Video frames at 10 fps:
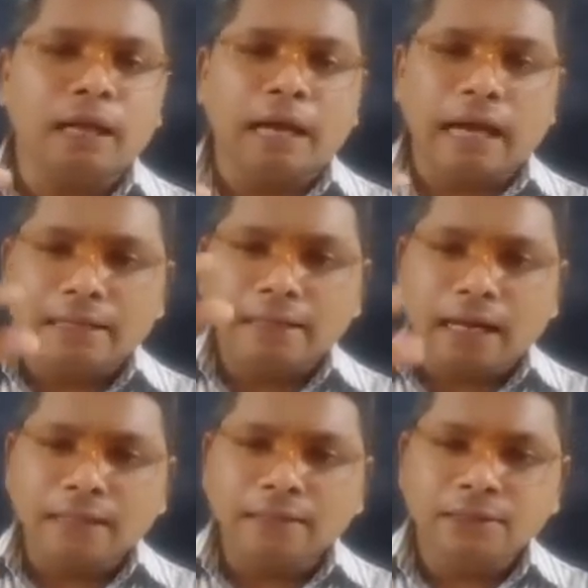and
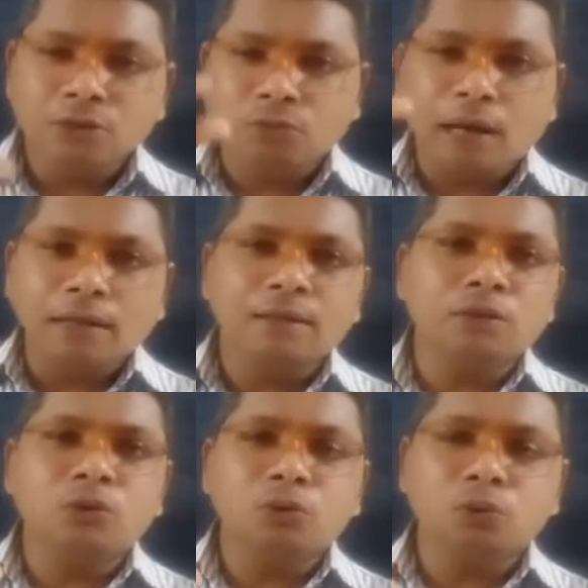Gandhiji
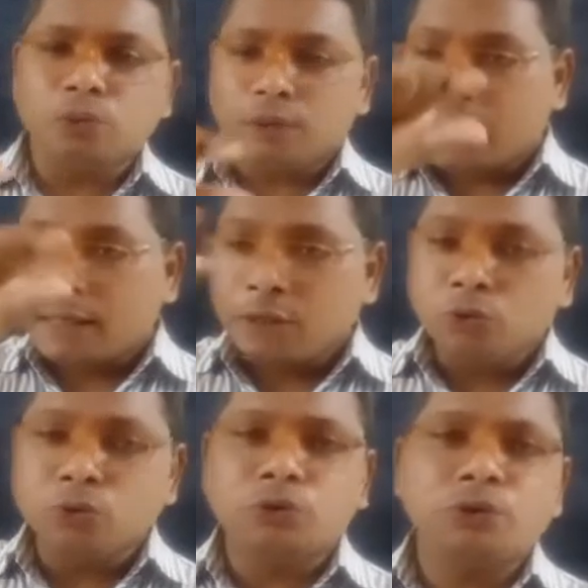wanted to
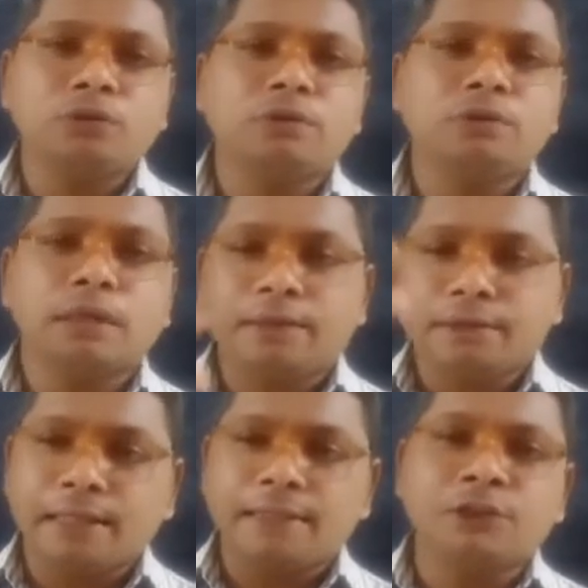reduce the
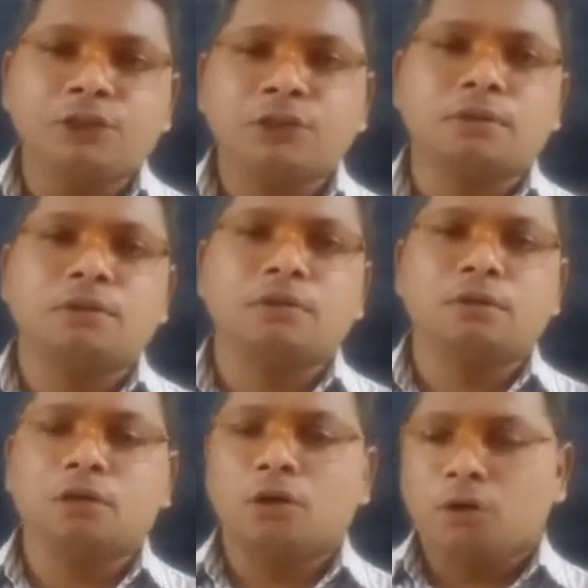tradition
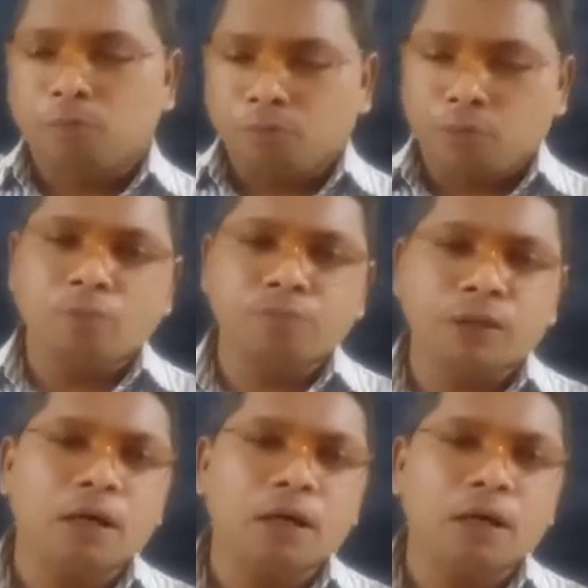from the